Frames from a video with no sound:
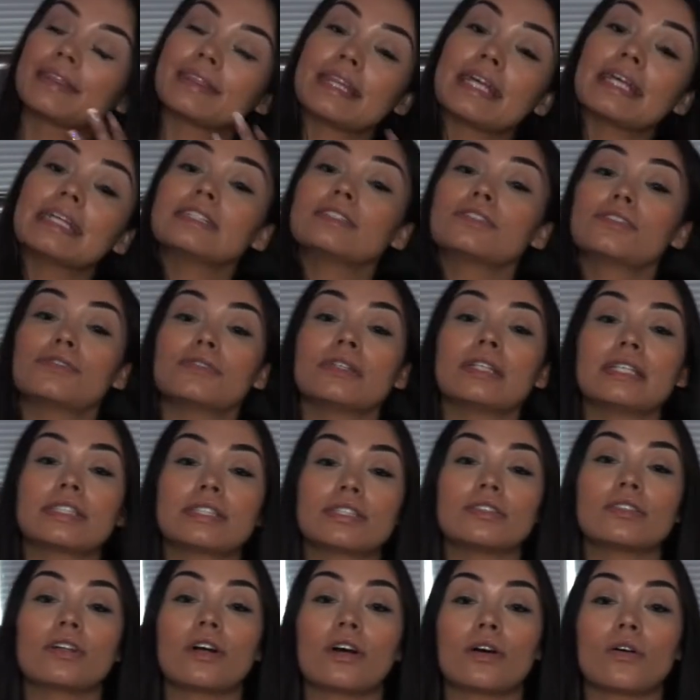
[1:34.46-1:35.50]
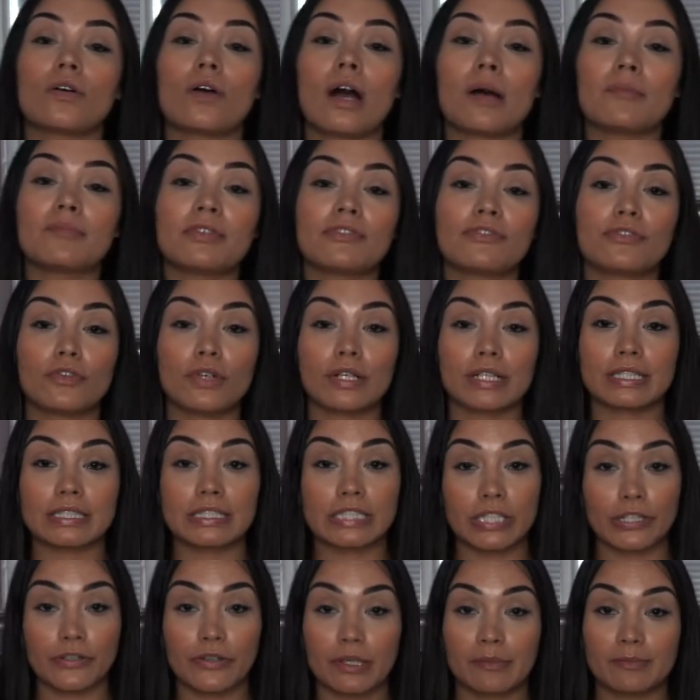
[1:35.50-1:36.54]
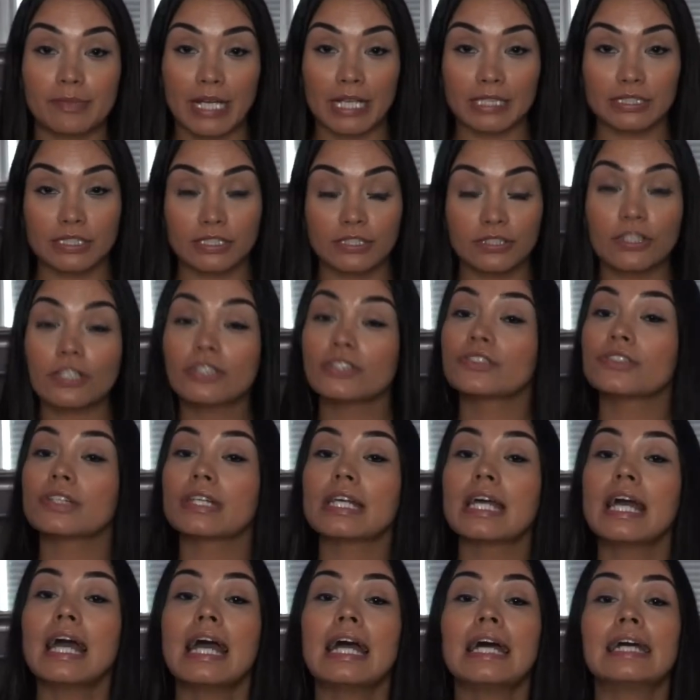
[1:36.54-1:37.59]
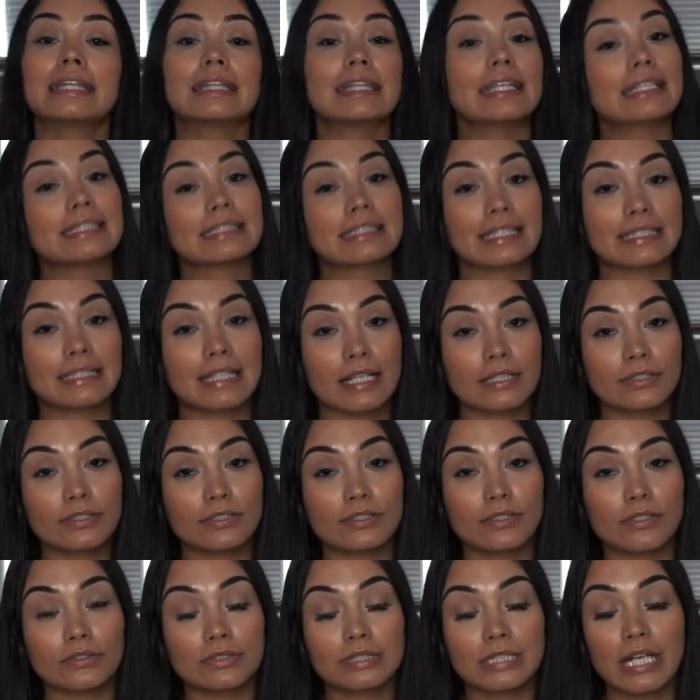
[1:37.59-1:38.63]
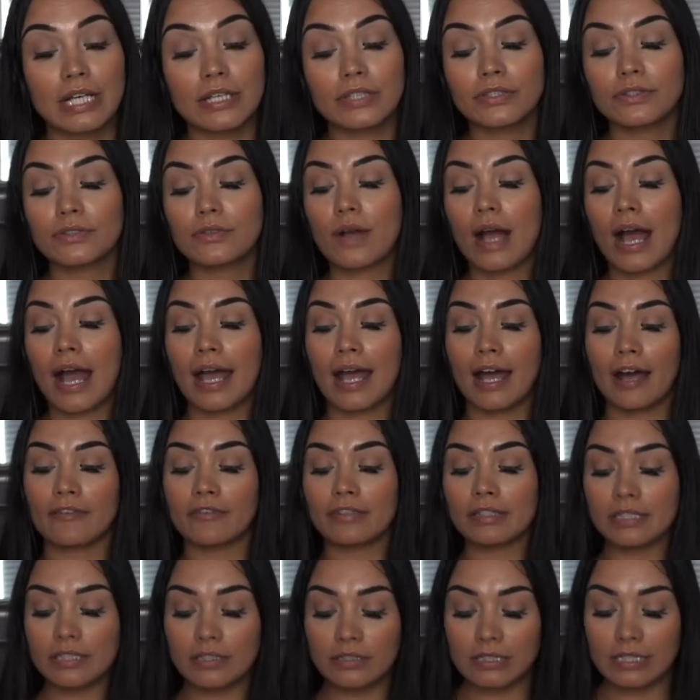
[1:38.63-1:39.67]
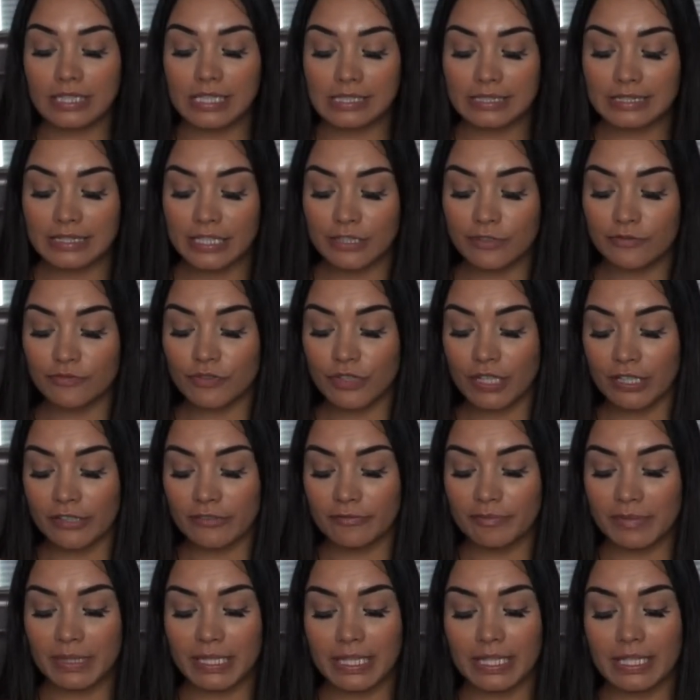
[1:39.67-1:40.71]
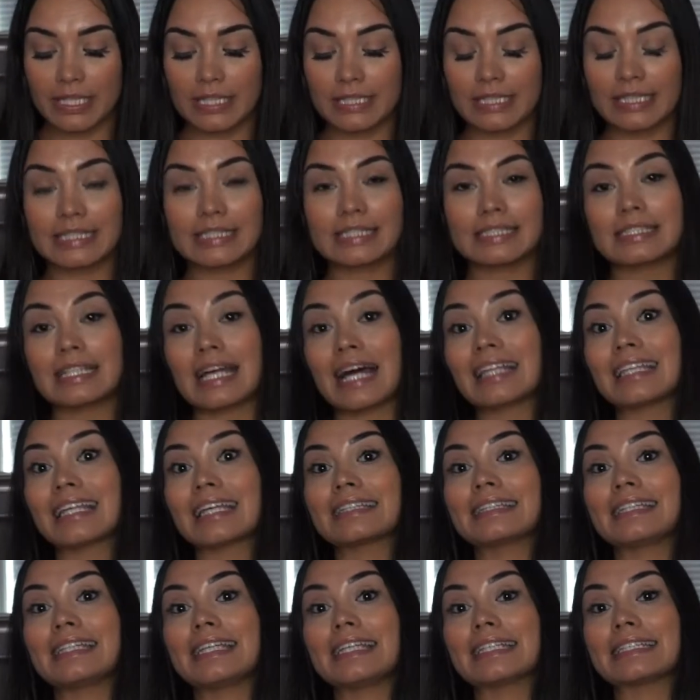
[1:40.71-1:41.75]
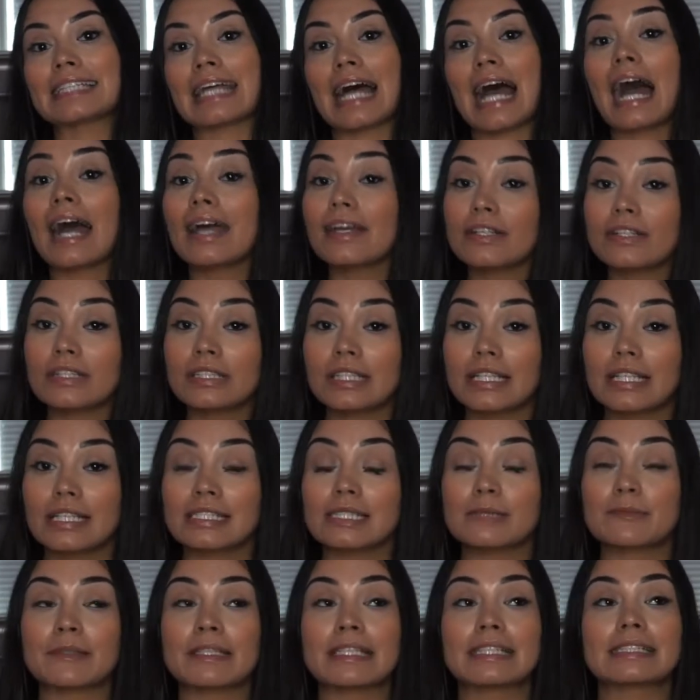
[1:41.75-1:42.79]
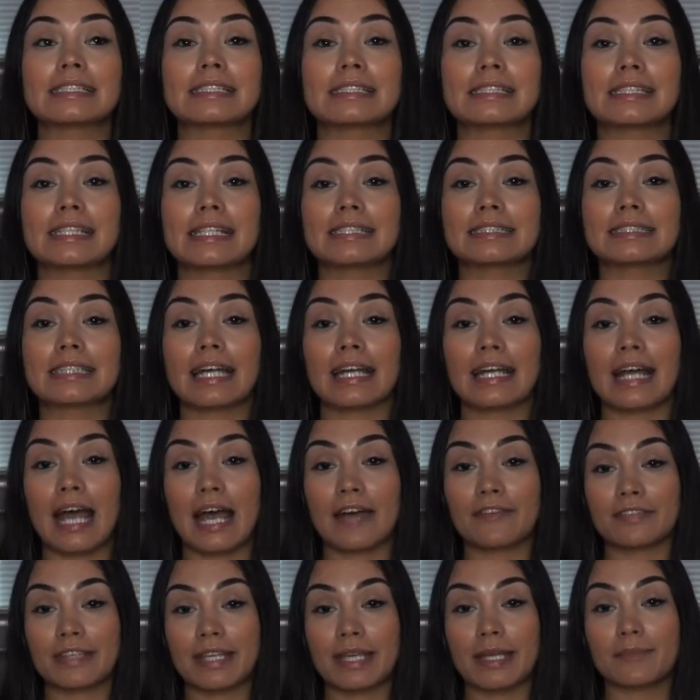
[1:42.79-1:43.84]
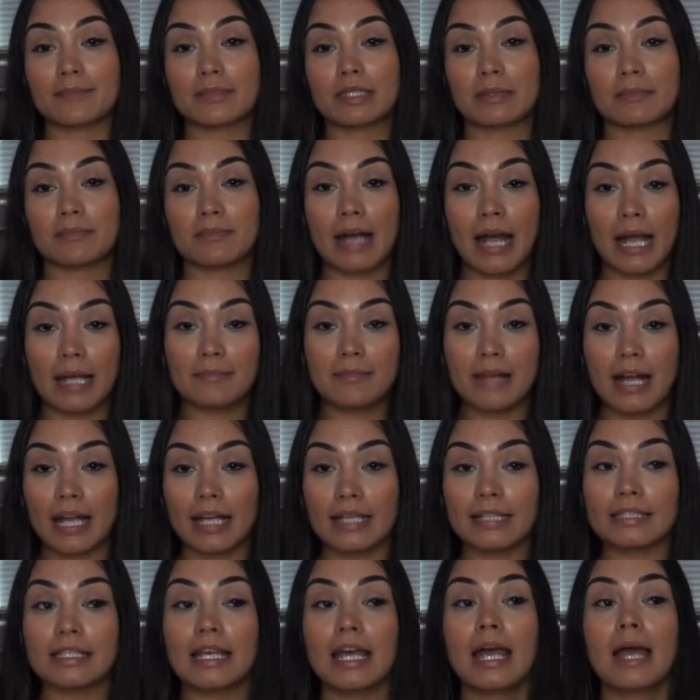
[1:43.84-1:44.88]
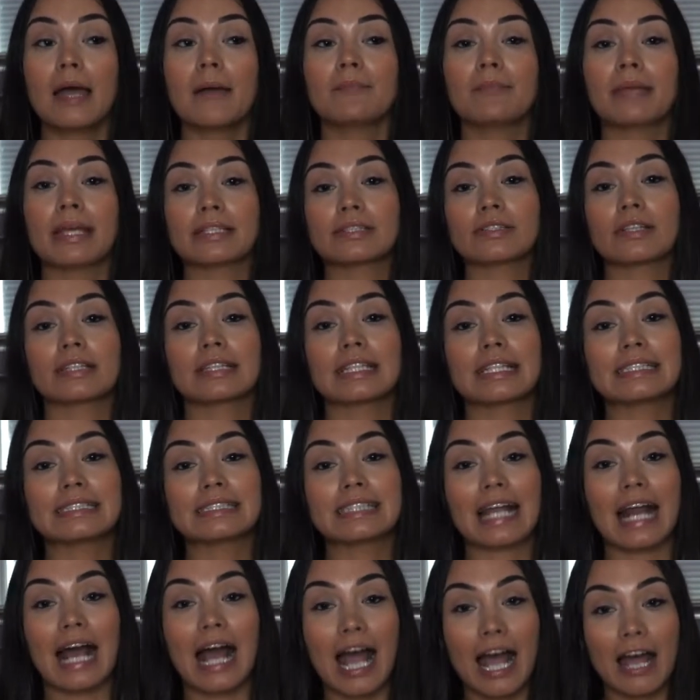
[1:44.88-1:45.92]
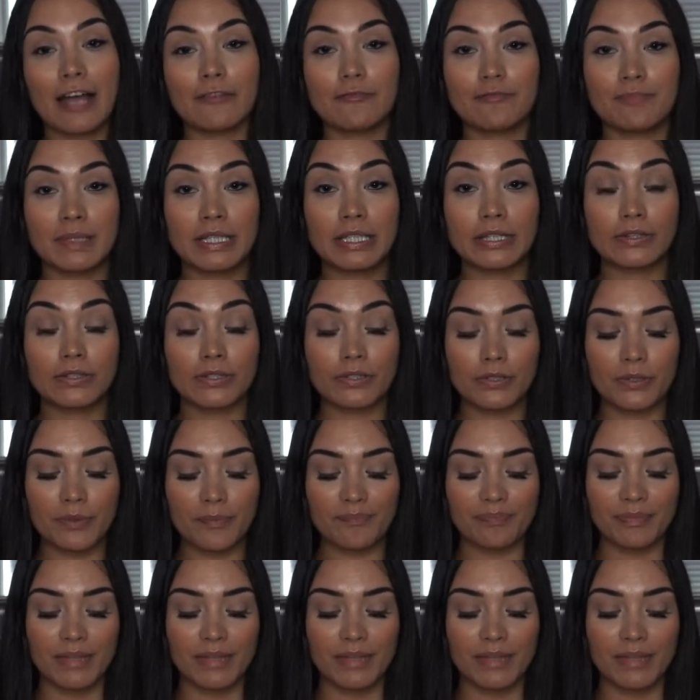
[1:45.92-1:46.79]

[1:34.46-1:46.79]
things you need to know before considering plastic surgery, things that doctors don't tell you. I have a little list in front of me. This is not like the entire list, but this is things that have came to my mind based on things that I've been through.